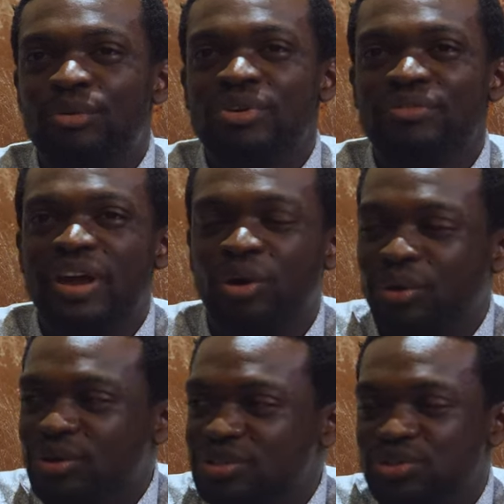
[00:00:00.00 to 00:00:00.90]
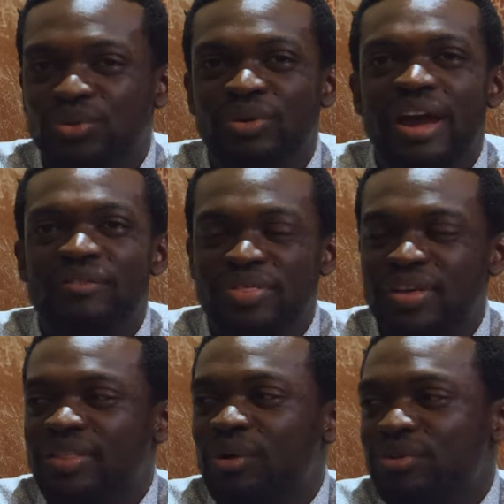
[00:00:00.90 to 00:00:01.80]
and we've held on to
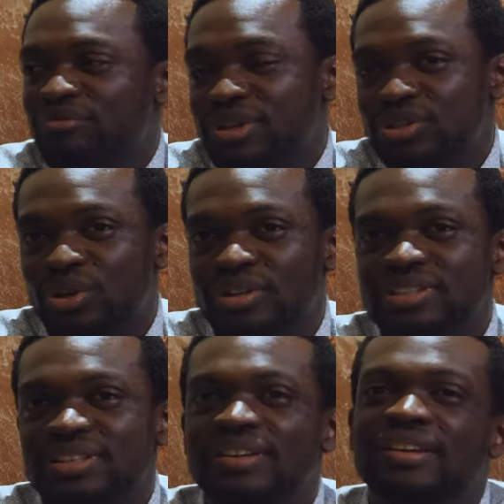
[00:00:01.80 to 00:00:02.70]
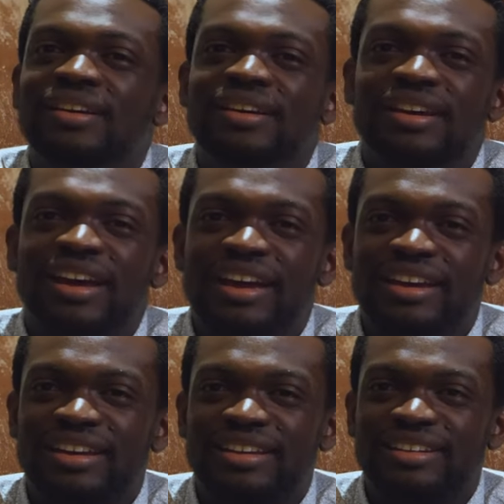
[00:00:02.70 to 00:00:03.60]
everything that we've been taught,
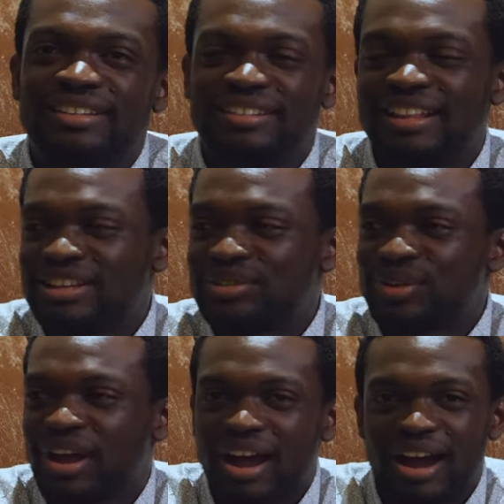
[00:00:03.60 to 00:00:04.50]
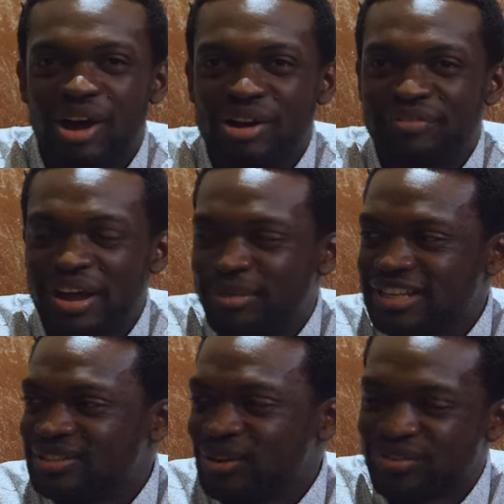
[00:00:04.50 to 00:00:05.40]
and that's how I find
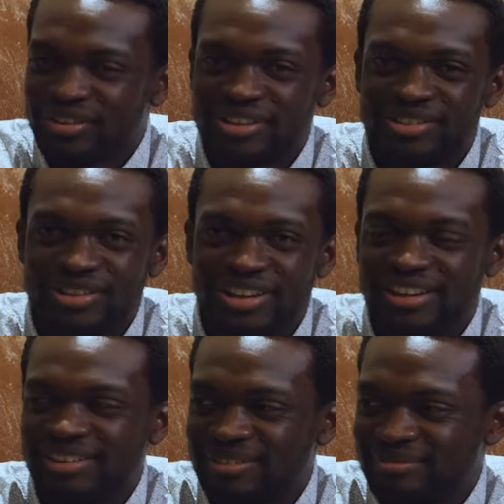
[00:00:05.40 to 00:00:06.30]
myself here today.